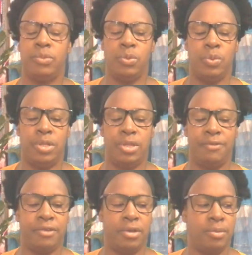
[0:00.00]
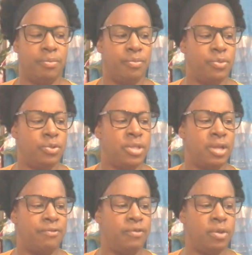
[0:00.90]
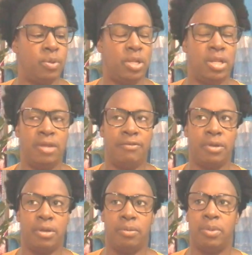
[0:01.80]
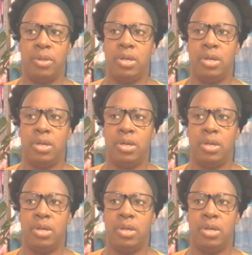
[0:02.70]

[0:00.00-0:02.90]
You will never come. That thing will never come.